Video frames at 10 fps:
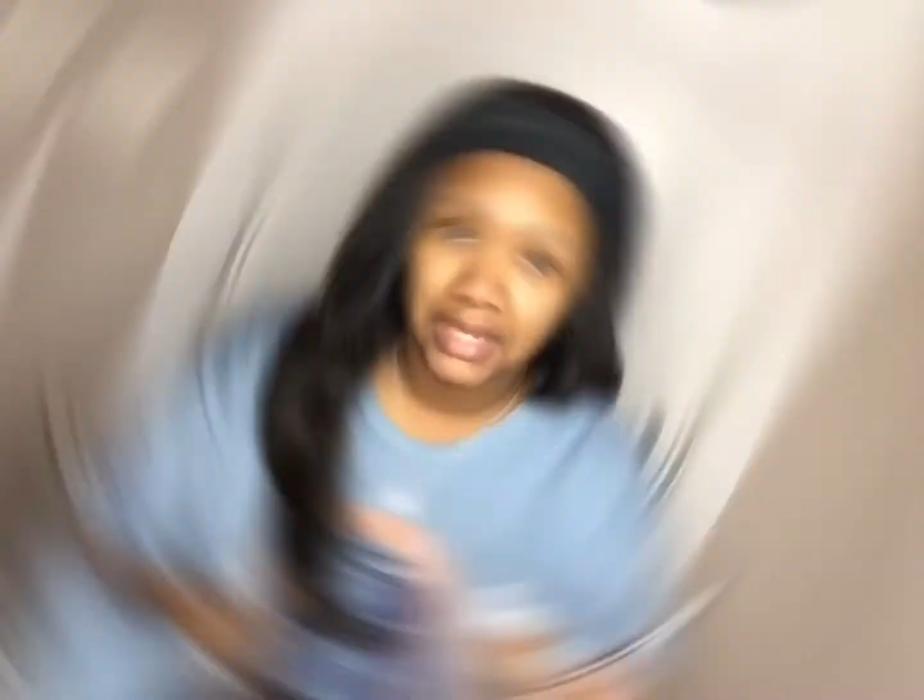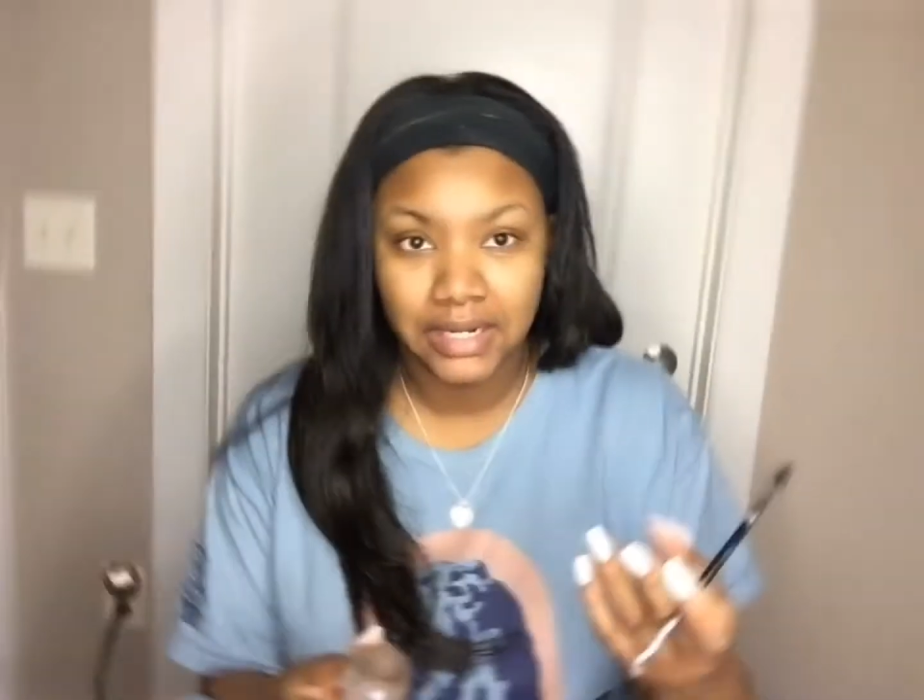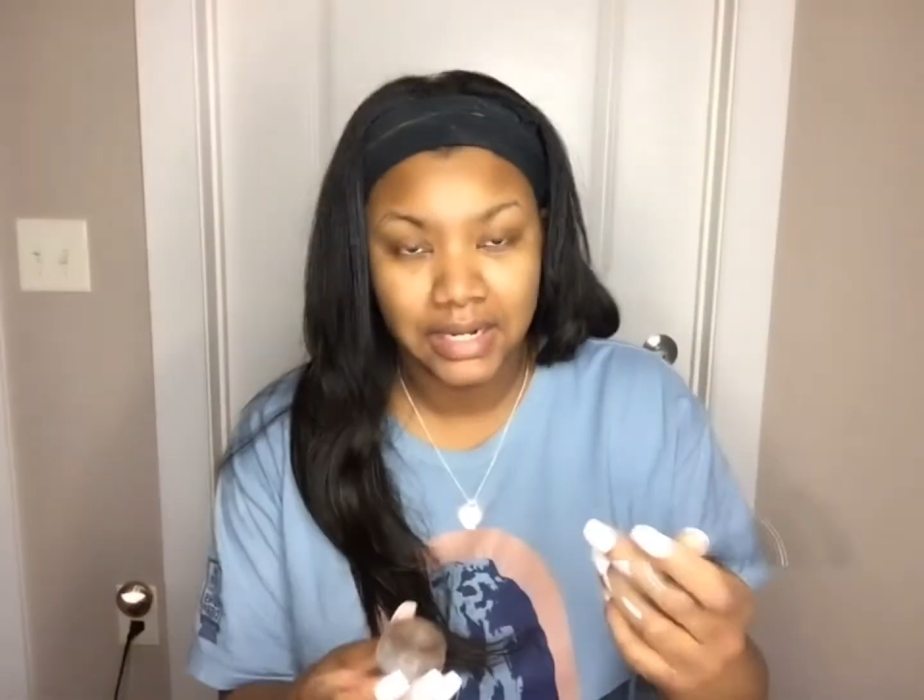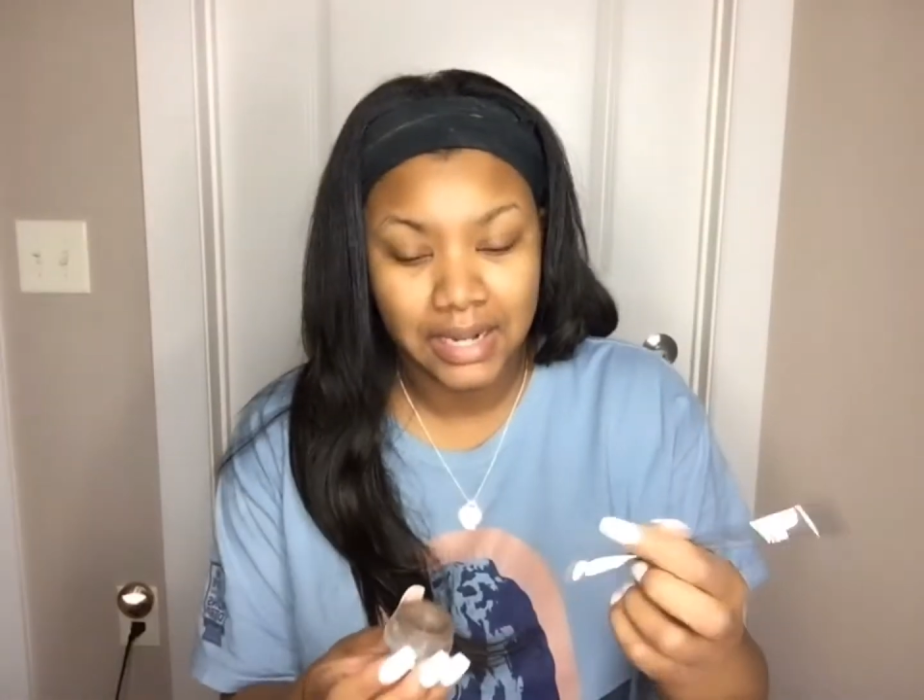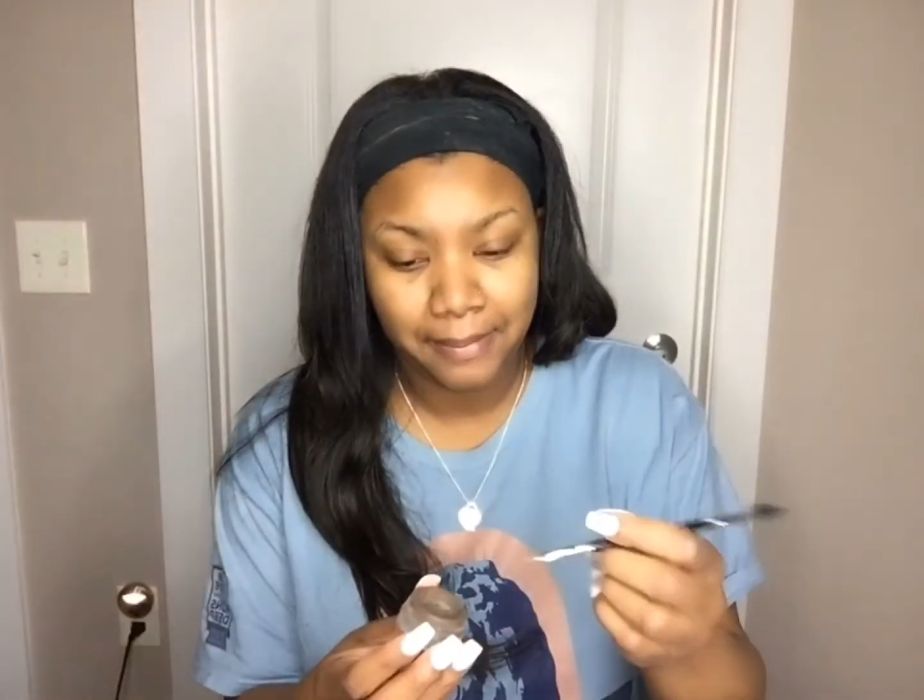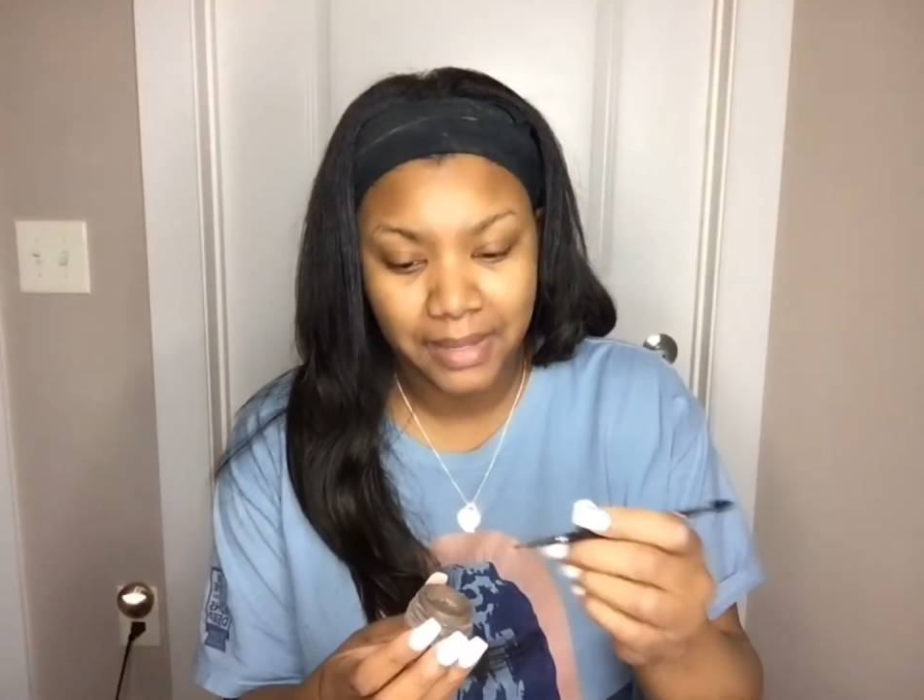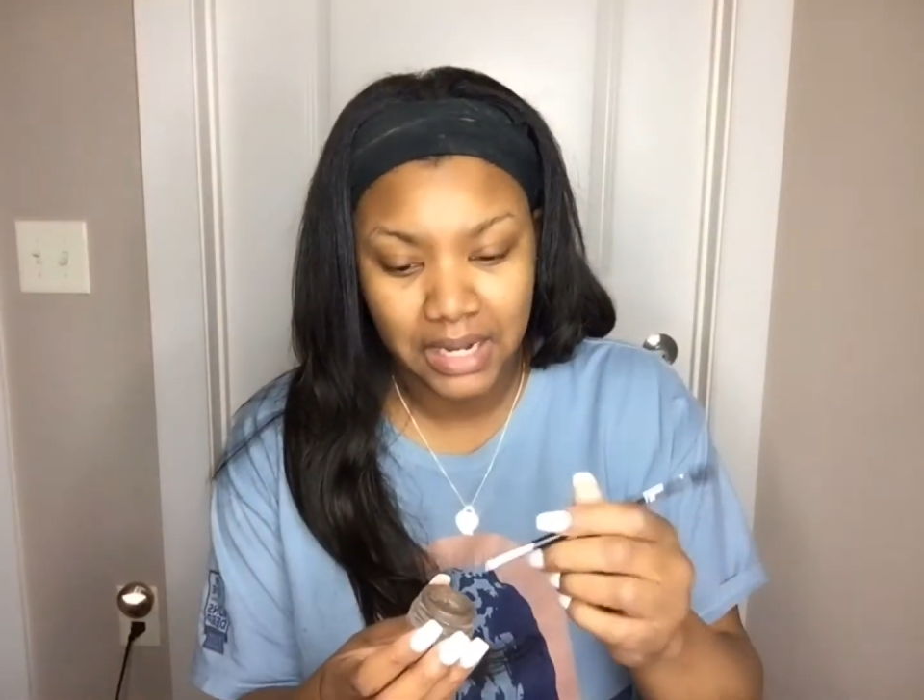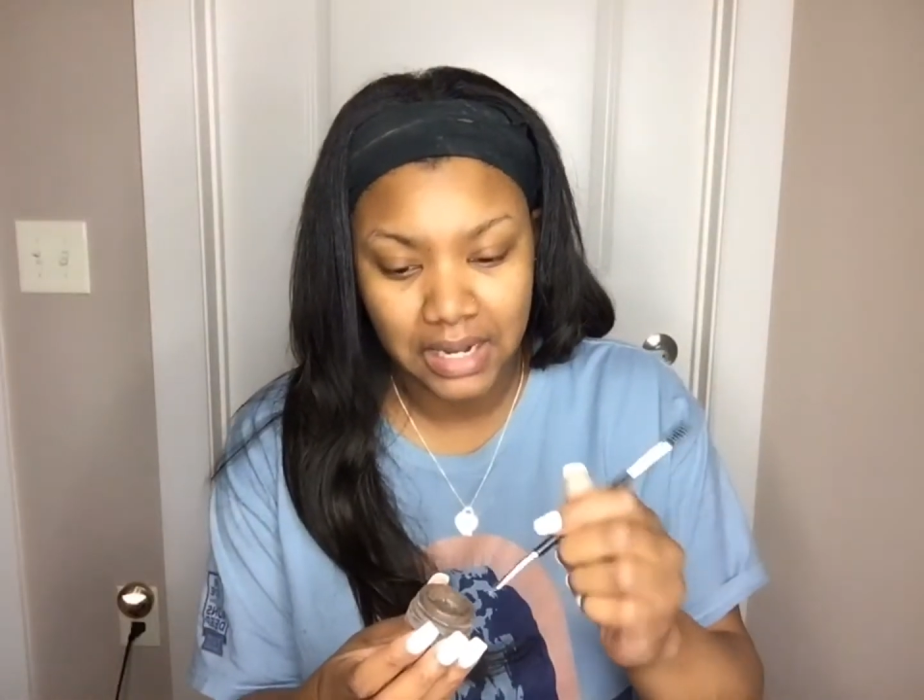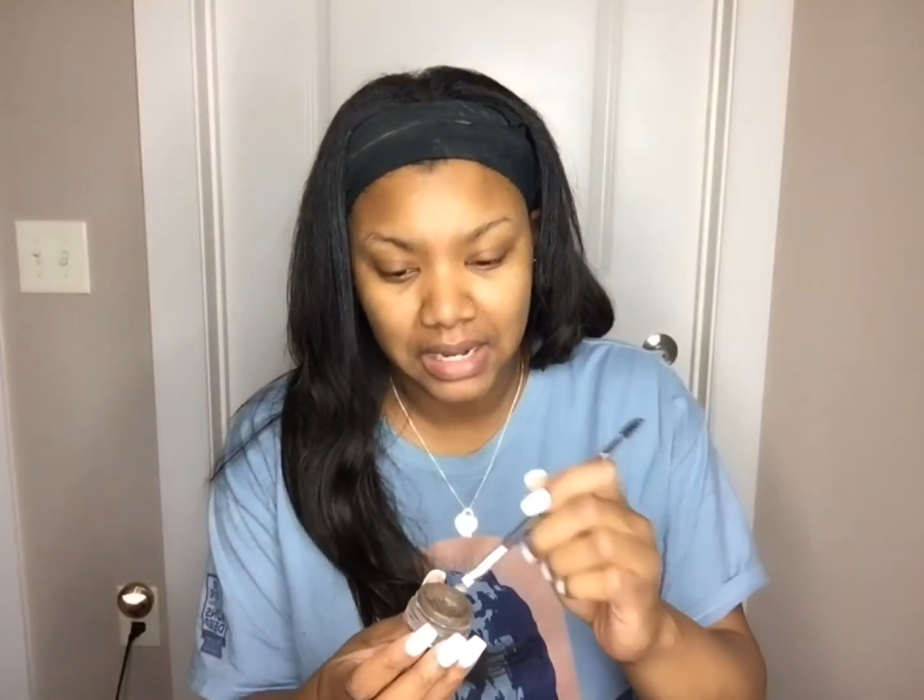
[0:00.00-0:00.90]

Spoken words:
Then I put a